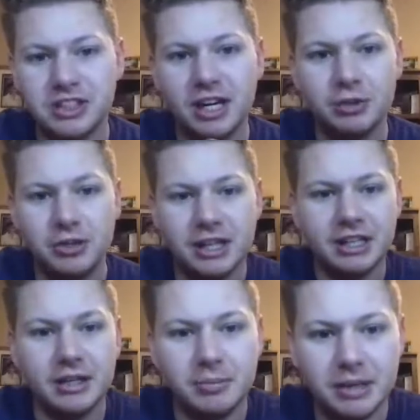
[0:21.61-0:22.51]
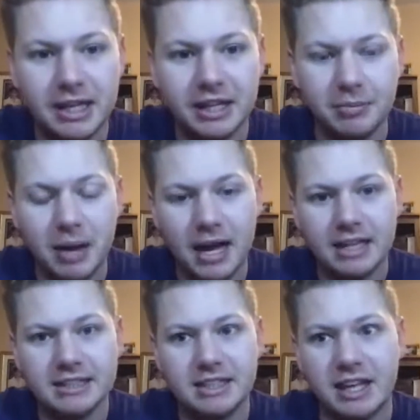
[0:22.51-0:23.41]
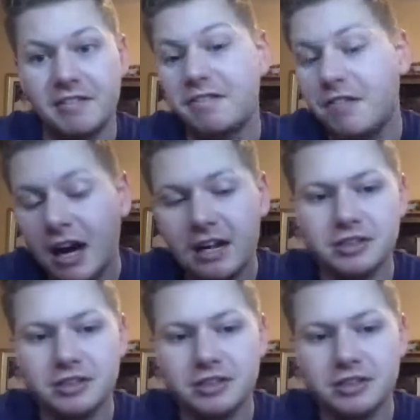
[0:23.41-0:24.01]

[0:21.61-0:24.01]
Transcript: I only ended up getting past like five,